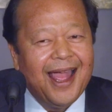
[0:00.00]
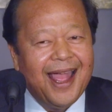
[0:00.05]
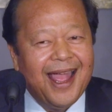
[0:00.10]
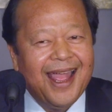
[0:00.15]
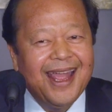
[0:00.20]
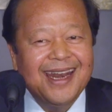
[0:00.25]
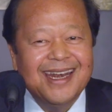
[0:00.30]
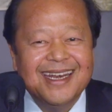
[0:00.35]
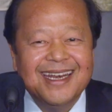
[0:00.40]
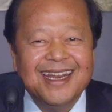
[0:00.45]

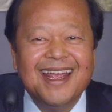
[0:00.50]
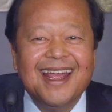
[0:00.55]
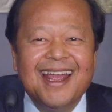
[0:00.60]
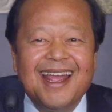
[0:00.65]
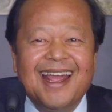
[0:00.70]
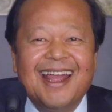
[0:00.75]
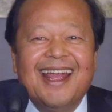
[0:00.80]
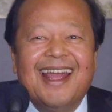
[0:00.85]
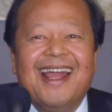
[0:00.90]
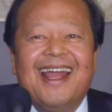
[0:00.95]
And a
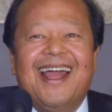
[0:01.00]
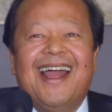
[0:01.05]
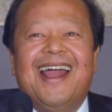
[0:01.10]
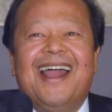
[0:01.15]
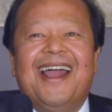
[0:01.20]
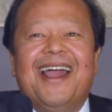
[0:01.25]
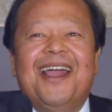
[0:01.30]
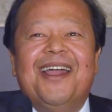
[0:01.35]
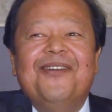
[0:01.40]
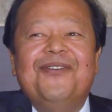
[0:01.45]

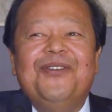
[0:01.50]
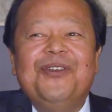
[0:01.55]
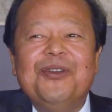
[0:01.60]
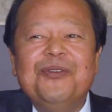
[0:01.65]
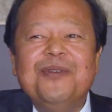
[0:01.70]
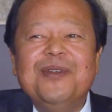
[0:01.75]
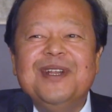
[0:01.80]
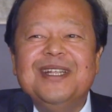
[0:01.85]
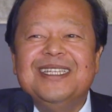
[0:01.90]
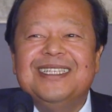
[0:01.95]
few
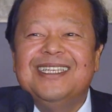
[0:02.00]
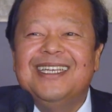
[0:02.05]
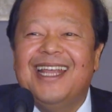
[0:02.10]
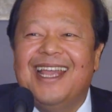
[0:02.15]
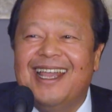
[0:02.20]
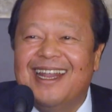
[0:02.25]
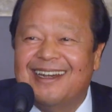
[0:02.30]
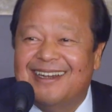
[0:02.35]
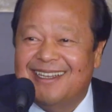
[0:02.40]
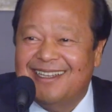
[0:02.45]
minutes
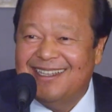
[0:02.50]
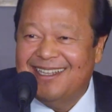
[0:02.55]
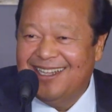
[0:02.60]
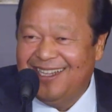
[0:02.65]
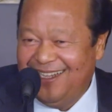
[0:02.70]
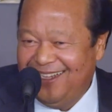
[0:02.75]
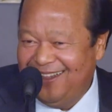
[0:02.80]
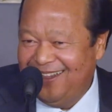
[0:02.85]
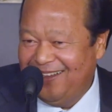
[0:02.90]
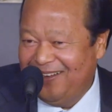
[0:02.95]
later,
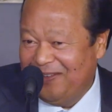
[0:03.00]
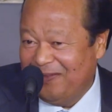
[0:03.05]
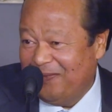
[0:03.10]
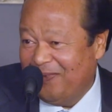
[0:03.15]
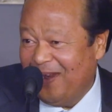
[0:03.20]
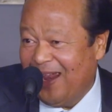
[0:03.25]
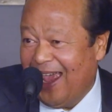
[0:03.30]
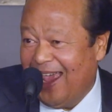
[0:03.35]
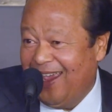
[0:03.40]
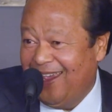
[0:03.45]
the
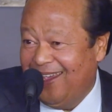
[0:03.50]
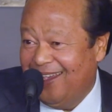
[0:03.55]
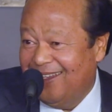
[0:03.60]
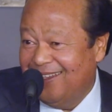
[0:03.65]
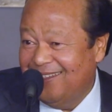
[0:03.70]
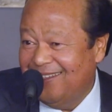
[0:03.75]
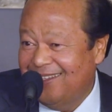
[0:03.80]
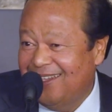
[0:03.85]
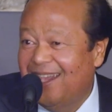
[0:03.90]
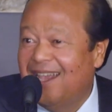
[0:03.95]
reply
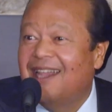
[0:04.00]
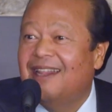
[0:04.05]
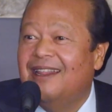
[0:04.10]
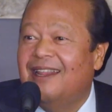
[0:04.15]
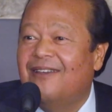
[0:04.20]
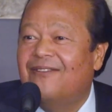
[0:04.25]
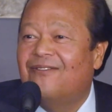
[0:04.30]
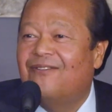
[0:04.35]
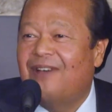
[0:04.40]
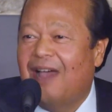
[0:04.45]
is,
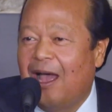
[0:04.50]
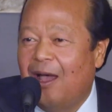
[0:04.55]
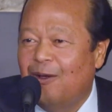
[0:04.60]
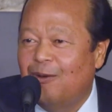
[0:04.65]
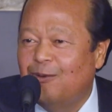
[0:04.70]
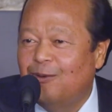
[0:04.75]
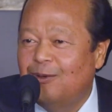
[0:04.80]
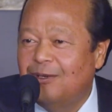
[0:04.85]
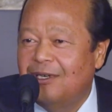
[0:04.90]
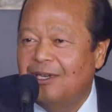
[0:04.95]
they
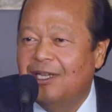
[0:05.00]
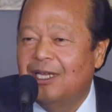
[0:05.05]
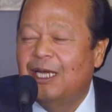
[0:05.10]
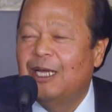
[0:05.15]
found